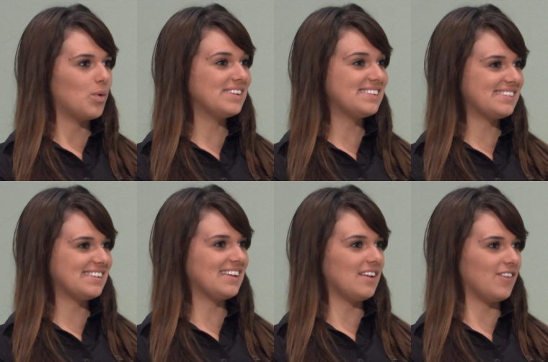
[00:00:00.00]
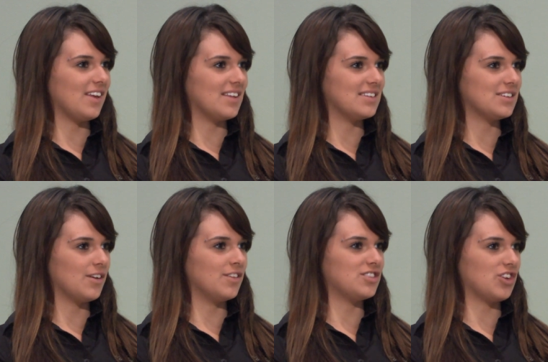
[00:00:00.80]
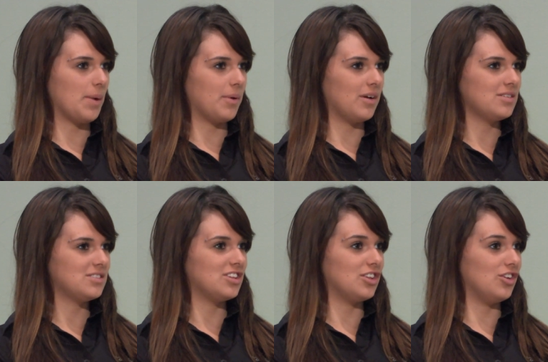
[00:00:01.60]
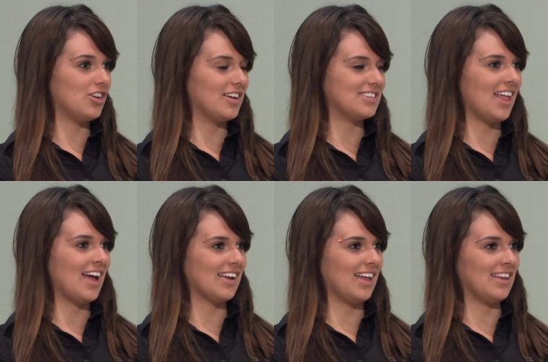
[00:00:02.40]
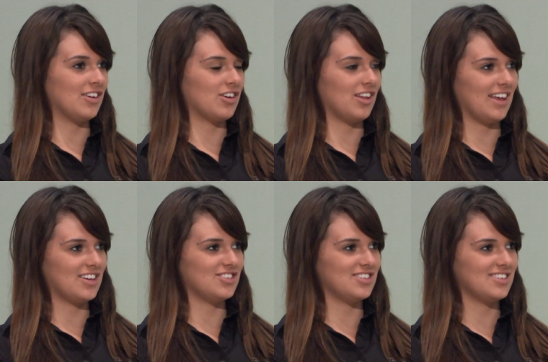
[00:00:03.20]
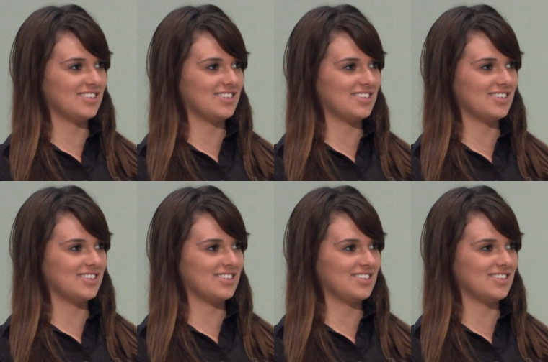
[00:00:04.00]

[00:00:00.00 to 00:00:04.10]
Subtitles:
What is the significance of the strapper to the Newcastle Art Gallery collection?